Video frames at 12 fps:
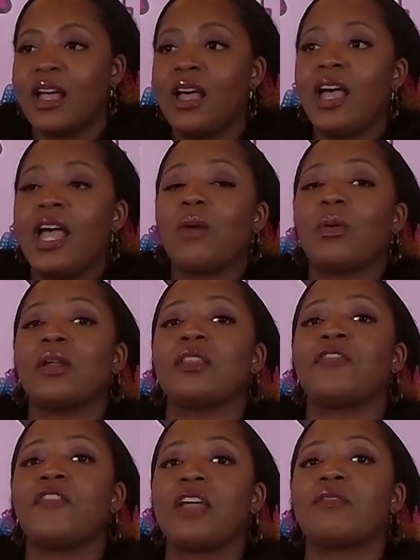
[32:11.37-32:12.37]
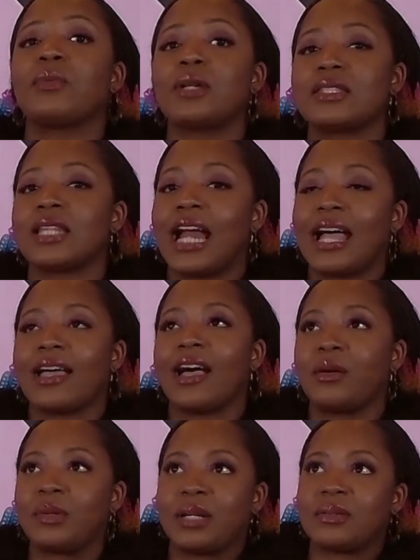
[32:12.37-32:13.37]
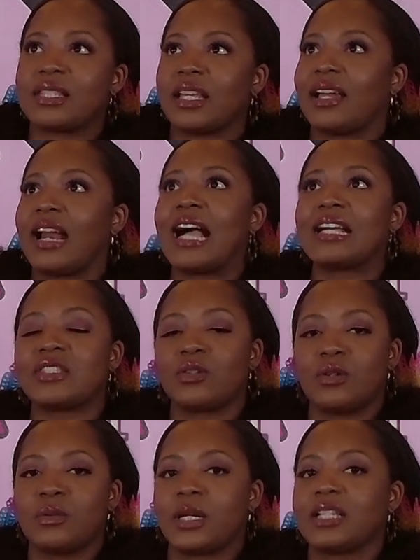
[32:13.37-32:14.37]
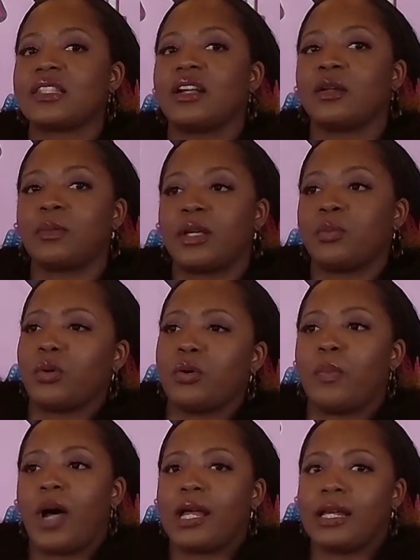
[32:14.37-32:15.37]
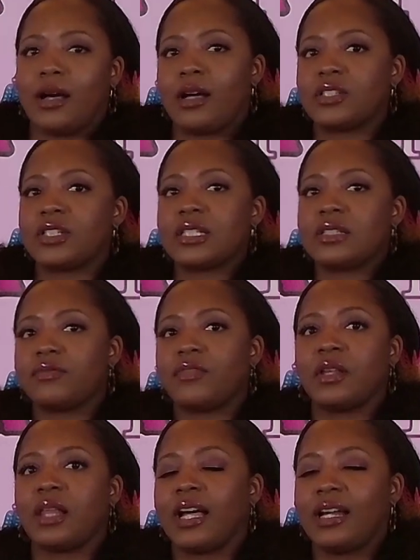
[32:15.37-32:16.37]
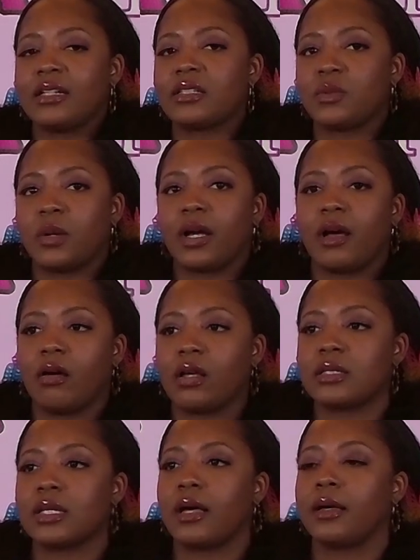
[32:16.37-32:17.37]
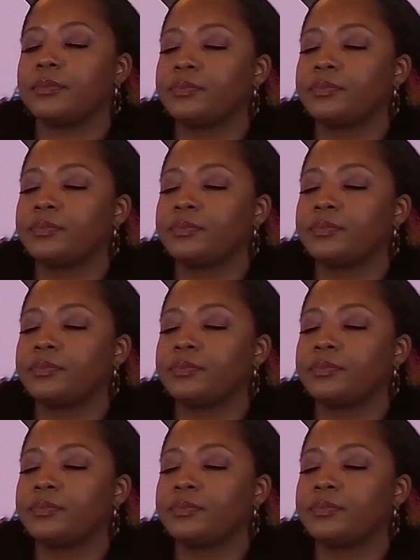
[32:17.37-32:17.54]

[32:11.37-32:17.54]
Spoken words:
And one of the favorite ones that I got when I was like in high school, when I started being real body conscious and felt like I needed to work out all the time,